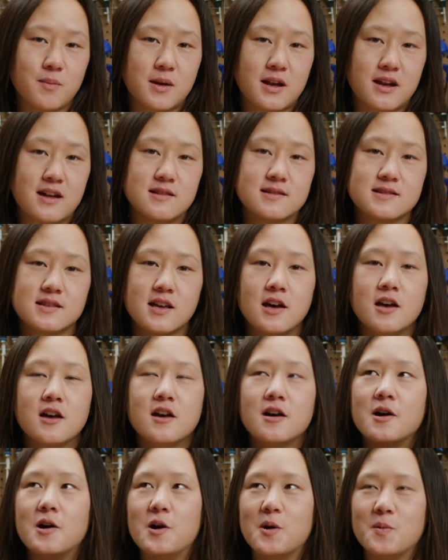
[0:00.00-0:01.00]
minutes,
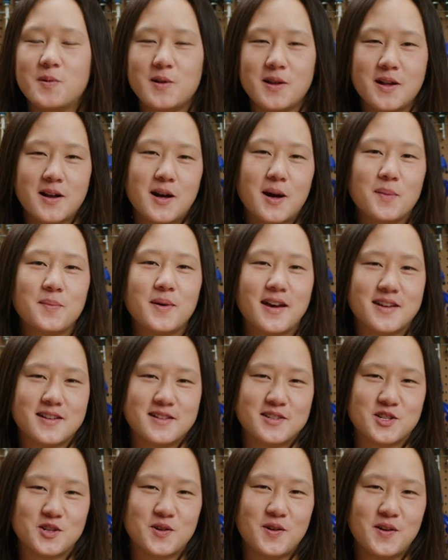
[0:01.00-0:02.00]
open it up, and
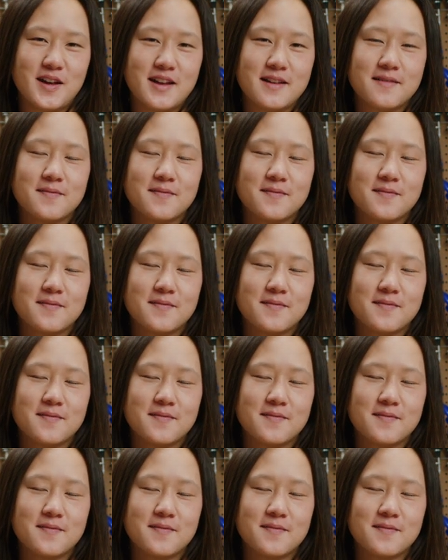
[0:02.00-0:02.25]
enjoy.